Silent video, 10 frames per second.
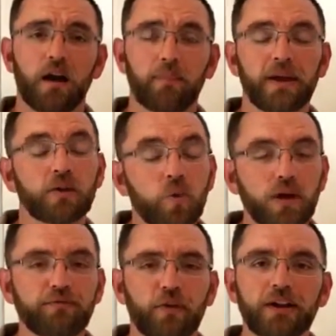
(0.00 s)
and
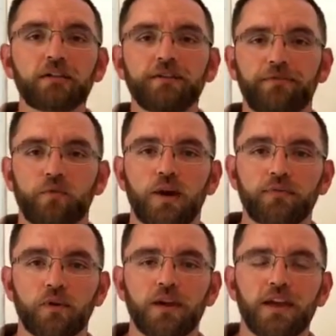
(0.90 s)
quite frankly,
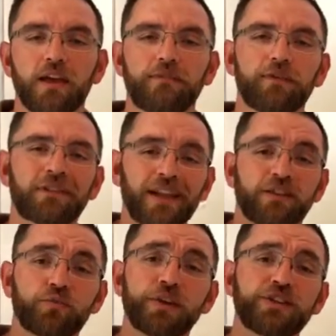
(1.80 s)
forever. If you'd
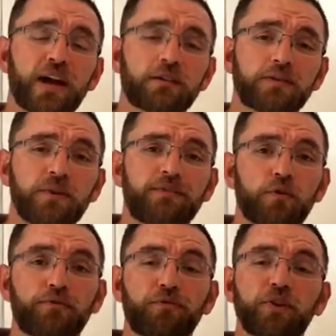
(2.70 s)
like to reach out to me
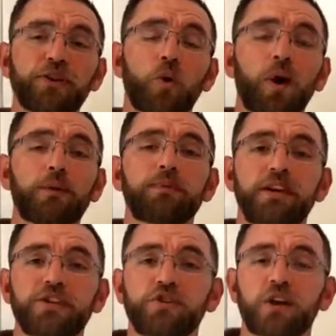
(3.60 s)
for a free, no
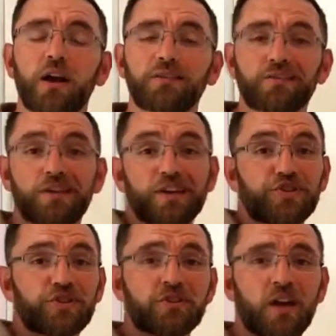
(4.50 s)
obligation
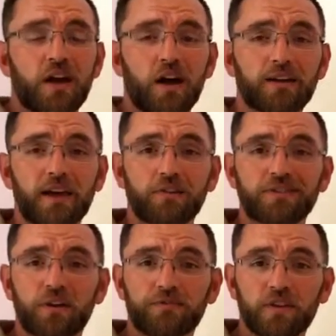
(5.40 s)
consultation on how
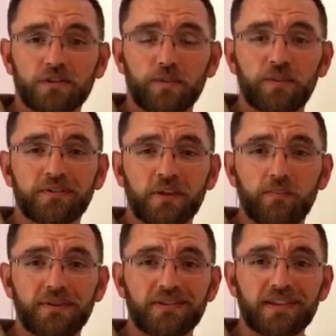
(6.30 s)
self-disciplines can
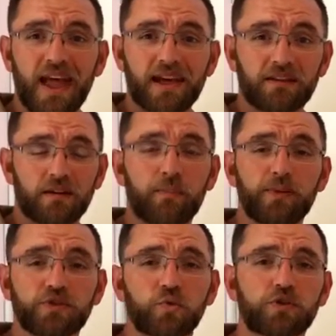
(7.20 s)
be stacked and
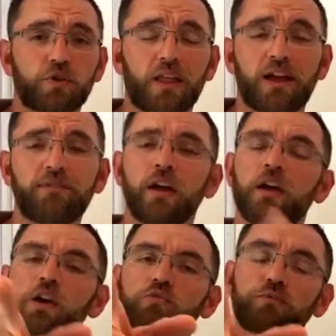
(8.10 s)
habitual in your life,
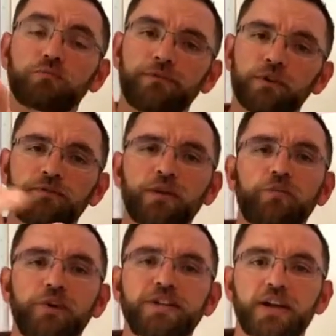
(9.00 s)
feel free to
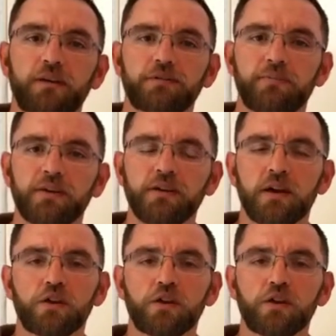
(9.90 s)
reach out to me,